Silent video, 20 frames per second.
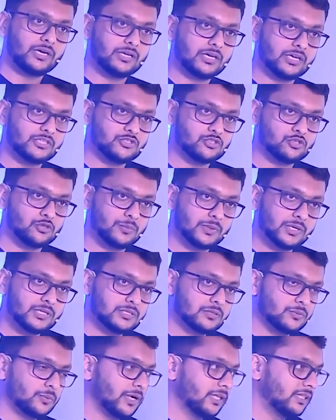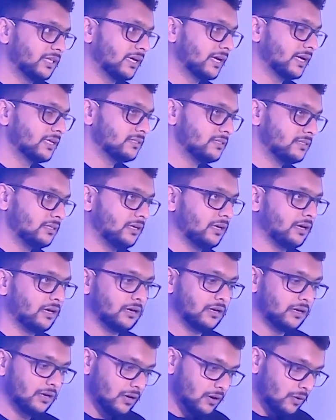end consumers, where they can see,
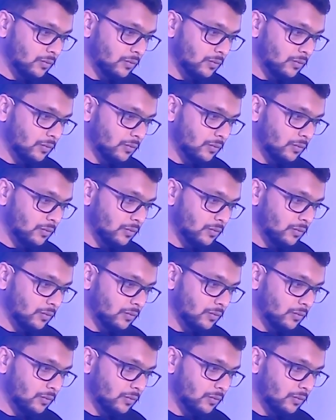hey,